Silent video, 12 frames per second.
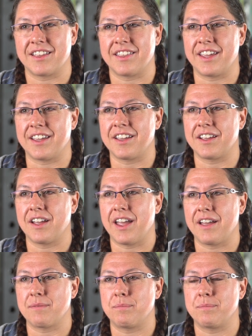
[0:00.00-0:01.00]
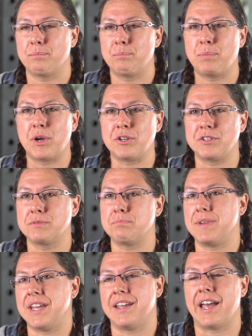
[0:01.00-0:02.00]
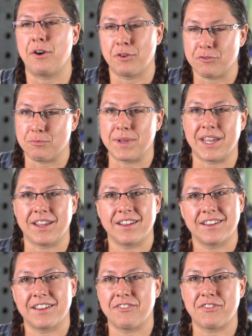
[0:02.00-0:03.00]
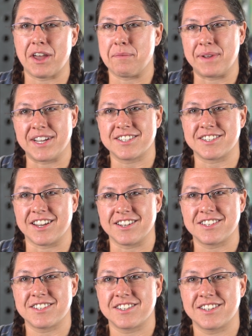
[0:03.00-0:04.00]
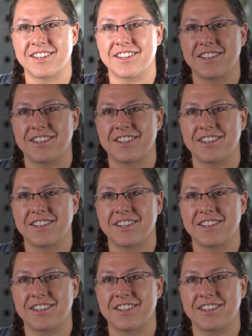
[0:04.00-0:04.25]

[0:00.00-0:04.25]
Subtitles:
like pulled me out of me, if that makes sense.